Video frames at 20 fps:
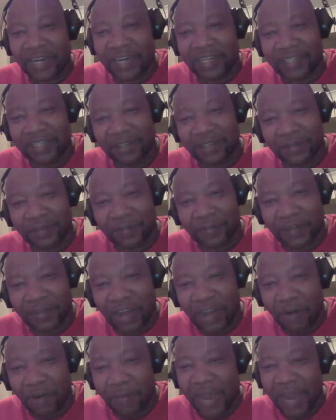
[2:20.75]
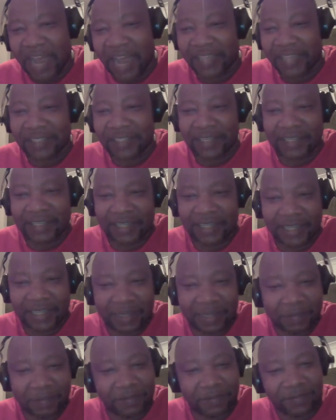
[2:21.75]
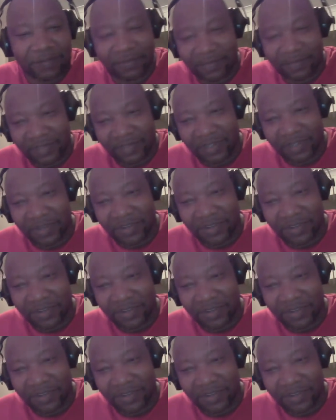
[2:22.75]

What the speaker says: writings of Karl Marx and him,